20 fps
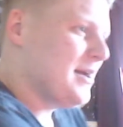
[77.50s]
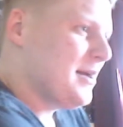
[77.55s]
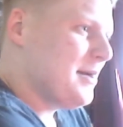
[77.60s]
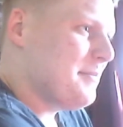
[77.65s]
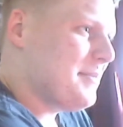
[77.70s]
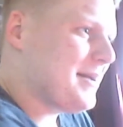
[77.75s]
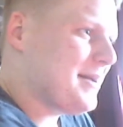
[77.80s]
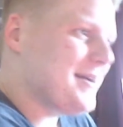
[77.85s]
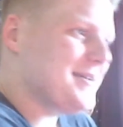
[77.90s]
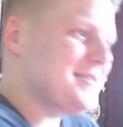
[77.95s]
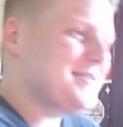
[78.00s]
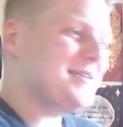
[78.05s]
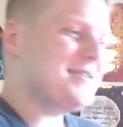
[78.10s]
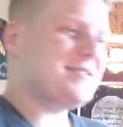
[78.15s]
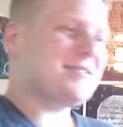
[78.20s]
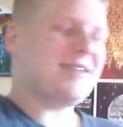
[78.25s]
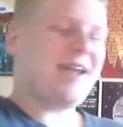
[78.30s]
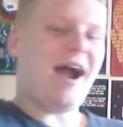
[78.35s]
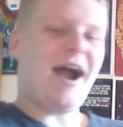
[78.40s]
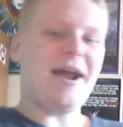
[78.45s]
Because
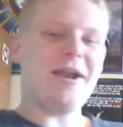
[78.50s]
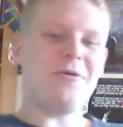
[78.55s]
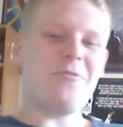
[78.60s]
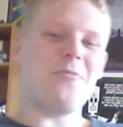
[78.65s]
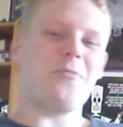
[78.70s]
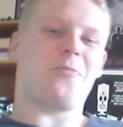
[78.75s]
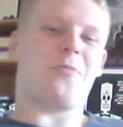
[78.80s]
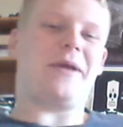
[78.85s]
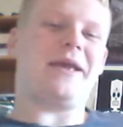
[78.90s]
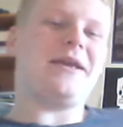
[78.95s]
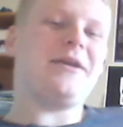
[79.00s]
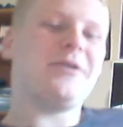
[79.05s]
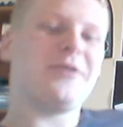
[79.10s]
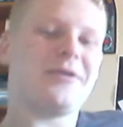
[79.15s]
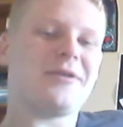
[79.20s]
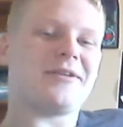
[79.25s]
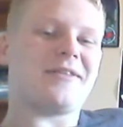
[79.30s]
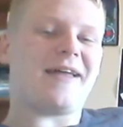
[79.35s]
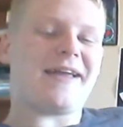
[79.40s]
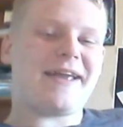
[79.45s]
it's kind of
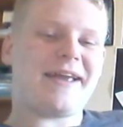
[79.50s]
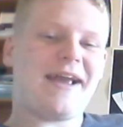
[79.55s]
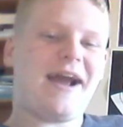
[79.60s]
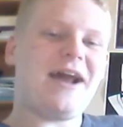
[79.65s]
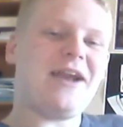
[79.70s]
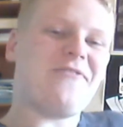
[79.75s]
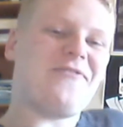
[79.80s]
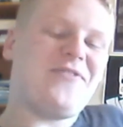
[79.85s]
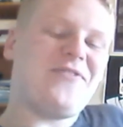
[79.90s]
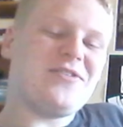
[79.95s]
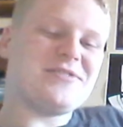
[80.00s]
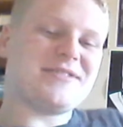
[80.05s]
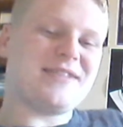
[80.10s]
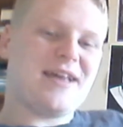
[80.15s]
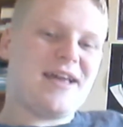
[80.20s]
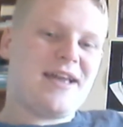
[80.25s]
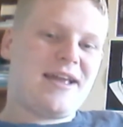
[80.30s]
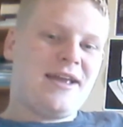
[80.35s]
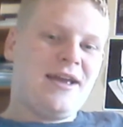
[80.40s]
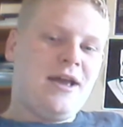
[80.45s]
weird. Like, it kind of feels
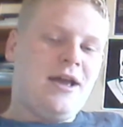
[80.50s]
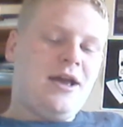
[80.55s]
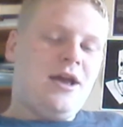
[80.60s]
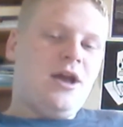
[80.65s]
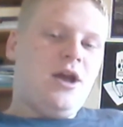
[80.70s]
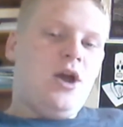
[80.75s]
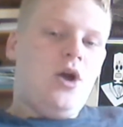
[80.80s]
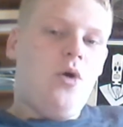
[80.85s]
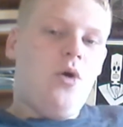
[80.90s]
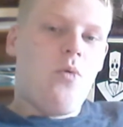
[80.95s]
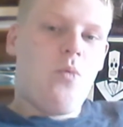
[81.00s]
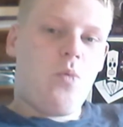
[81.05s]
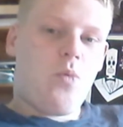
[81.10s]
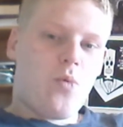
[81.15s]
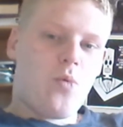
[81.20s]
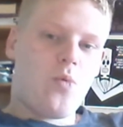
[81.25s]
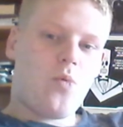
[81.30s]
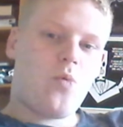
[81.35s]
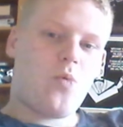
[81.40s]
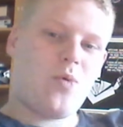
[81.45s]
like
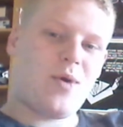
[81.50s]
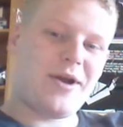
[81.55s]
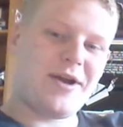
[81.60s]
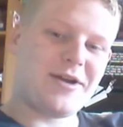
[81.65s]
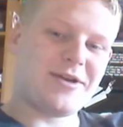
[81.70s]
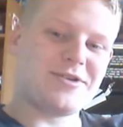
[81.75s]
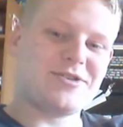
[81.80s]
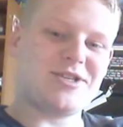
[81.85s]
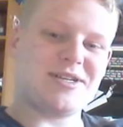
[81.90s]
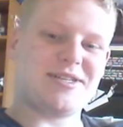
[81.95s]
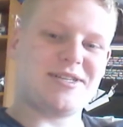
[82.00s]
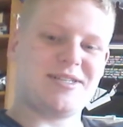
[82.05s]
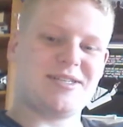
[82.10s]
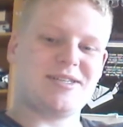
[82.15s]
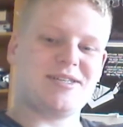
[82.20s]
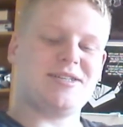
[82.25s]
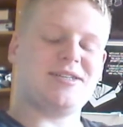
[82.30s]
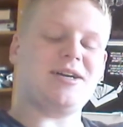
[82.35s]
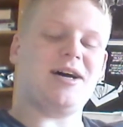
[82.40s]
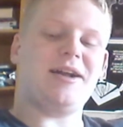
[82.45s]
we're
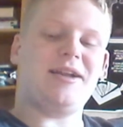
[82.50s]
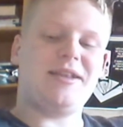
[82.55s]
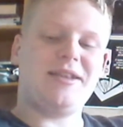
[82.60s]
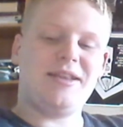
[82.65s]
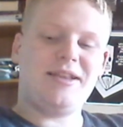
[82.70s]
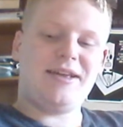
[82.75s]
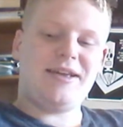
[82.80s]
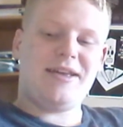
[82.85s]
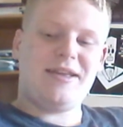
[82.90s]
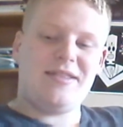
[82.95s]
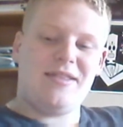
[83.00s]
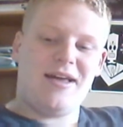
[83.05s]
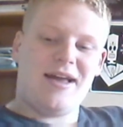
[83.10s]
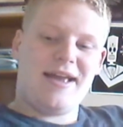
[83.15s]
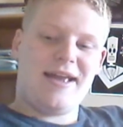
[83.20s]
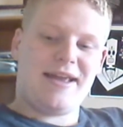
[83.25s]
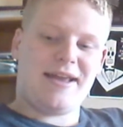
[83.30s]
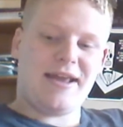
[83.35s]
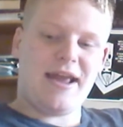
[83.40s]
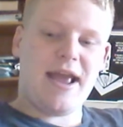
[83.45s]
just suddenly,
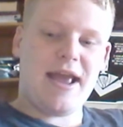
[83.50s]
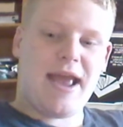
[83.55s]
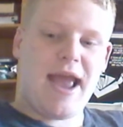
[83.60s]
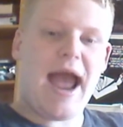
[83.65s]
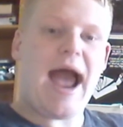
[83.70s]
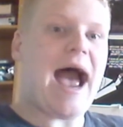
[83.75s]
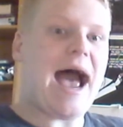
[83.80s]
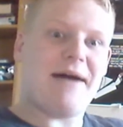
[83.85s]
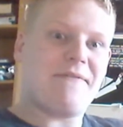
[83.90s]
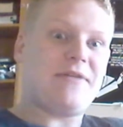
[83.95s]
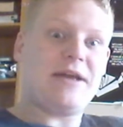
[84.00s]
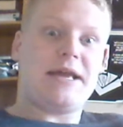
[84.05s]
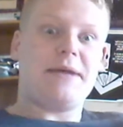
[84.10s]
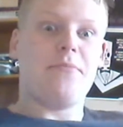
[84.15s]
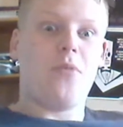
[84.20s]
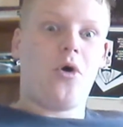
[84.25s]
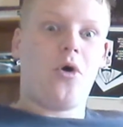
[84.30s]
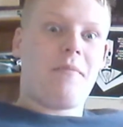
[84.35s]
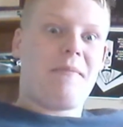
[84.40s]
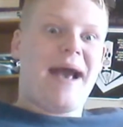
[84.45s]
like, having
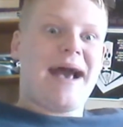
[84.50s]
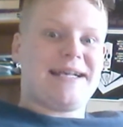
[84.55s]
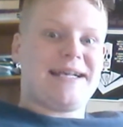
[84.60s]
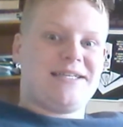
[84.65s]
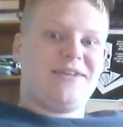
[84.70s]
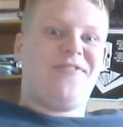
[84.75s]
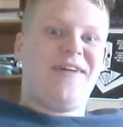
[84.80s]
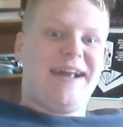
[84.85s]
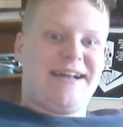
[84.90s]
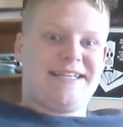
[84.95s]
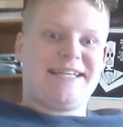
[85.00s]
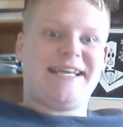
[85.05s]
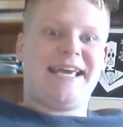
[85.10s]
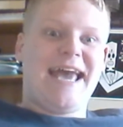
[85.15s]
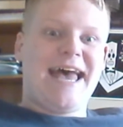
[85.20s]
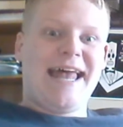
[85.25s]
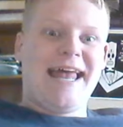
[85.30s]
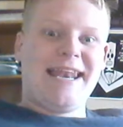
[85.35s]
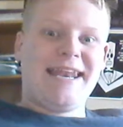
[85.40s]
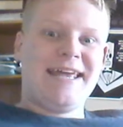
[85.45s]
more Mass Effect
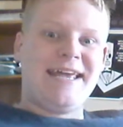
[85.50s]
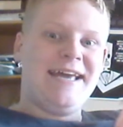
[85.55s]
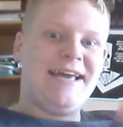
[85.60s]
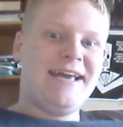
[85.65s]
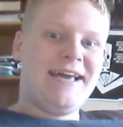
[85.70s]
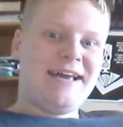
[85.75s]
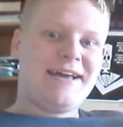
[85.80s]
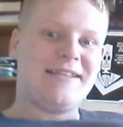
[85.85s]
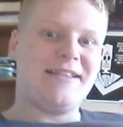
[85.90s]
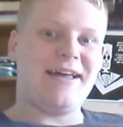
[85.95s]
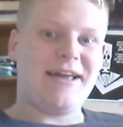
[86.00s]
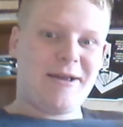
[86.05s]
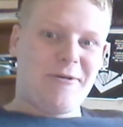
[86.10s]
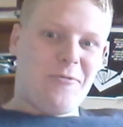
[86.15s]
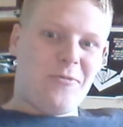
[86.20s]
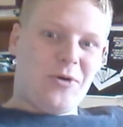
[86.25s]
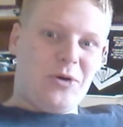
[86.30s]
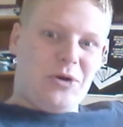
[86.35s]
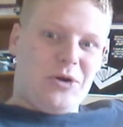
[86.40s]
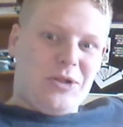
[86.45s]
again. Like,
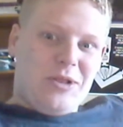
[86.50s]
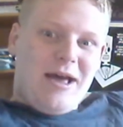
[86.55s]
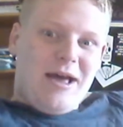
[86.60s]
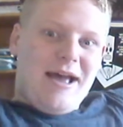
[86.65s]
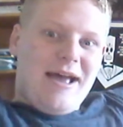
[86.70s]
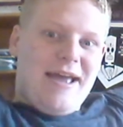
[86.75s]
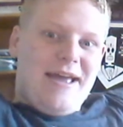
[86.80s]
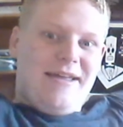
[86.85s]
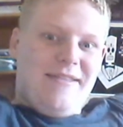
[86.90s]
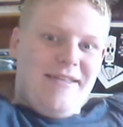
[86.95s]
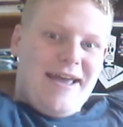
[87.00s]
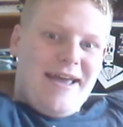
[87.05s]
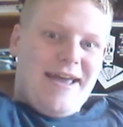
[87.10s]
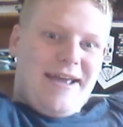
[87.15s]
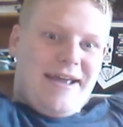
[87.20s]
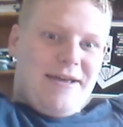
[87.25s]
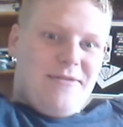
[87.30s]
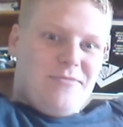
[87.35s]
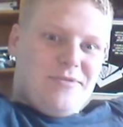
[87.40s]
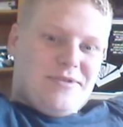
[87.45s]
we're,
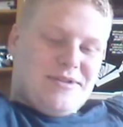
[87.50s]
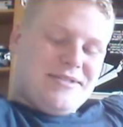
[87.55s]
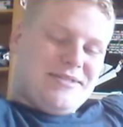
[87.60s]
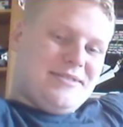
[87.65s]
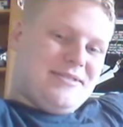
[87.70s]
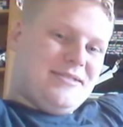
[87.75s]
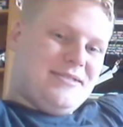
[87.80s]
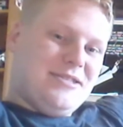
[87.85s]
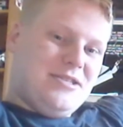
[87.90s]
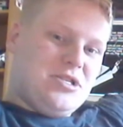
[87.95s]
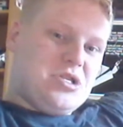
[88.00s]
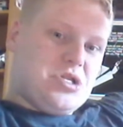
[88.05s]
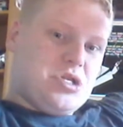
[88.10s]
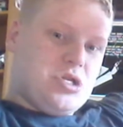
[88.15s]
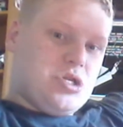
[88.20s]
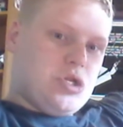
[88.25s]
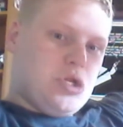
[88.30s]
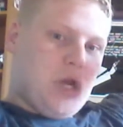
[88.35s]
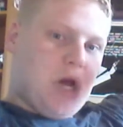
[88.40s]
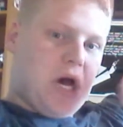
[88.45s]
like it was
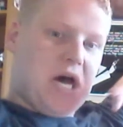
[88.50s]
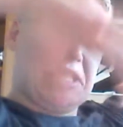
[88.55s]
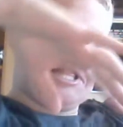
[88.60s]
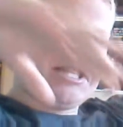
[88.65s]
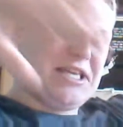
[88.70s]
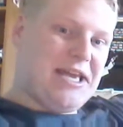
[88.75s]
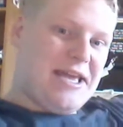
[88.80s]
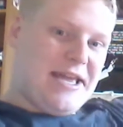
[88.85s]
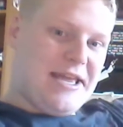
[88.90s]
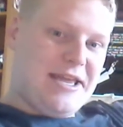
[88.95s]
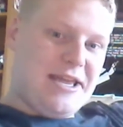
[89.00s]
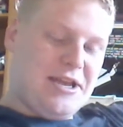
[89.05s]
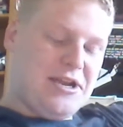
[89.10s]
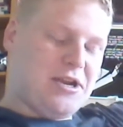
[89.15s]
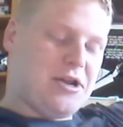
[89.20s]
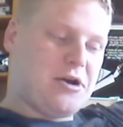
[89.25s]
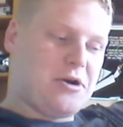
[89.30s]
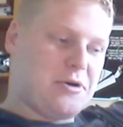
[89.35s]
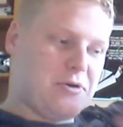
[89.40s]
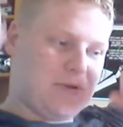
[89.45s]
nothing, you
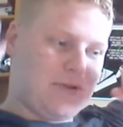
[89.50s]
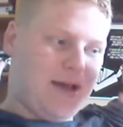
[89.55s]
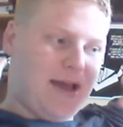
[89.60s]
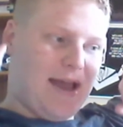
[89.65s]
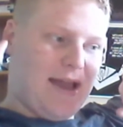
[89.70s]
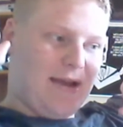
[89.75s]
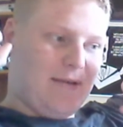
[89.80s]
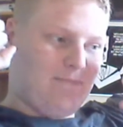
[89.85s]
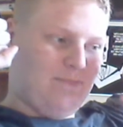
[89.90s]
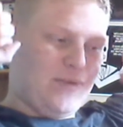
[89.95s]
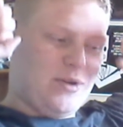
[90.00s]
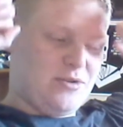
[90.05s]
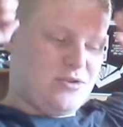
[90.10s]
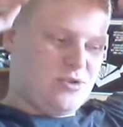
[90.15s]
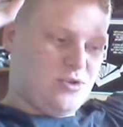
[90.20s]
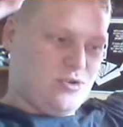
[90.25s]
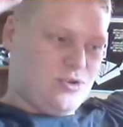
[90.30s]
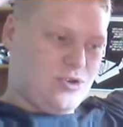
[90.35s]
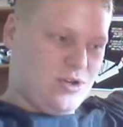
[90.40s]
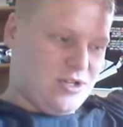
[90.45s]
know, like, the
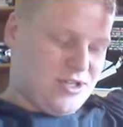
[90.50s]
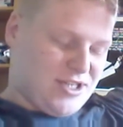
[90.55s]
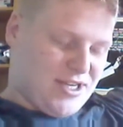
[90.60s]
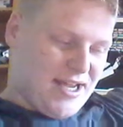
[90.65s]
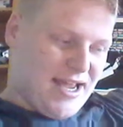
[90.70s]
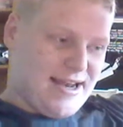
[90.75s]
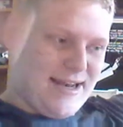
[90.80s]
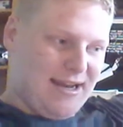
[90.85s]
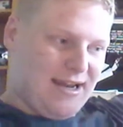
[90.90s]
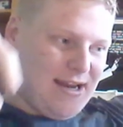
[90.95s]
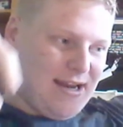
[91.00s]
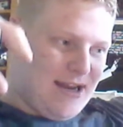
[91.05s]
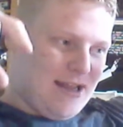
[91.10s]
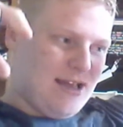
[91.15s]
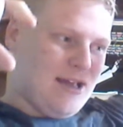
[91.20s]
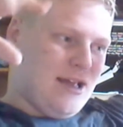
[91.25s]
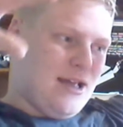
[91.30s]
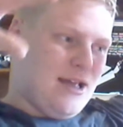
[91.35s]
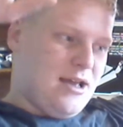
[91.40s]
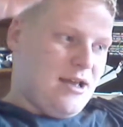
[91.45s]
original trilogy
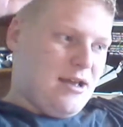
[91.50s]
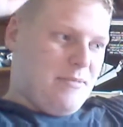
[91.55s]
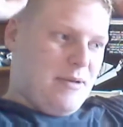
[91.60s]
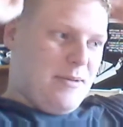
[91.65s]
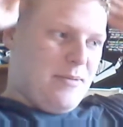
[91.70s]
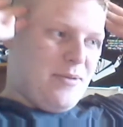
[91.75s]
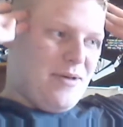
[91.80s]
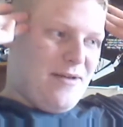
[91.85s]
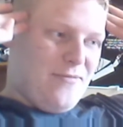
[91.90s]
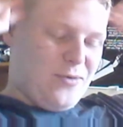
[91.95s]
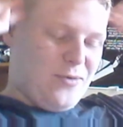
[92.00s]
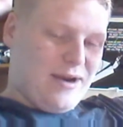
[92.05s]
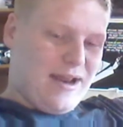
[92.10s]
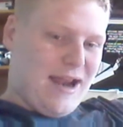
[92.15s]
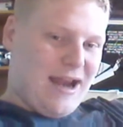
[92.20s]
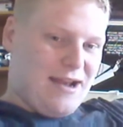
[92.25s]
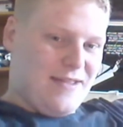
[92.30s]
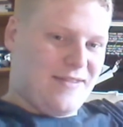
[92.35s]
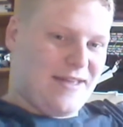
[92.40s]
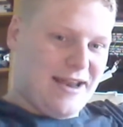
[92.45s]
ended. Everyone
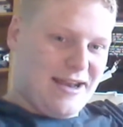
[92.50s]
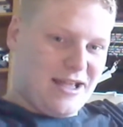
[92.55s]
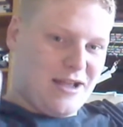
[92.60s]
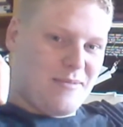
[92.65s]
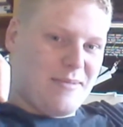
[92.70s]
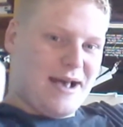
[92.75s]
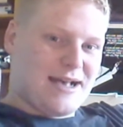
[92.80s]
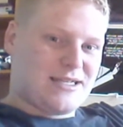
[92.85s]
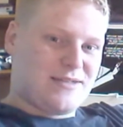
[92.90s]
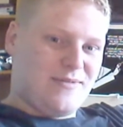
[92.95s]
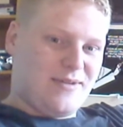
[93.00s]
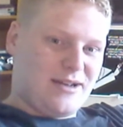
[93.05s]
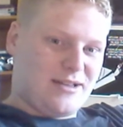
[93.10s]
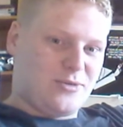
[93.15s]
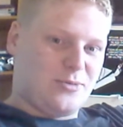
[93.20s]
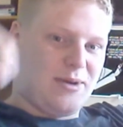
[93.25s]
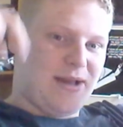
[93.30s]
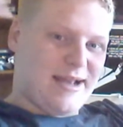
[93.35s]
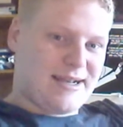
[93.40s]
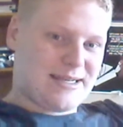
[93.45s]
hated the ending of Mass Effect
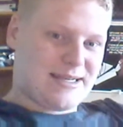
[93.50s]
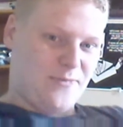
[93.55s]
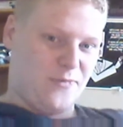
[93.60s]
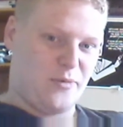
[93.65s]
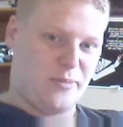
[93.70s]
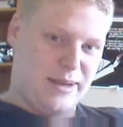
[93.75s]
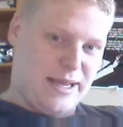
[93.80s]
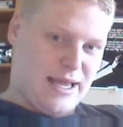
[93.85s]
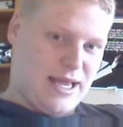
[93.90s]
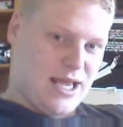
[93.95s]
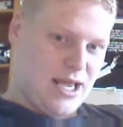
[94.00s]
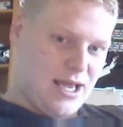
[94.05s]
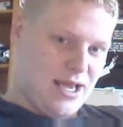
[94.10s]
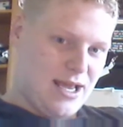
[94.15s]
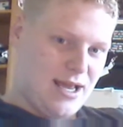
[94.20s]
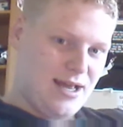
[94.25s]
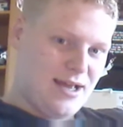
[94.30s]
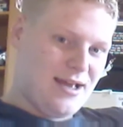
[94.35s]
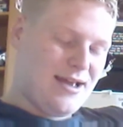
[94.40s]
3, except for me.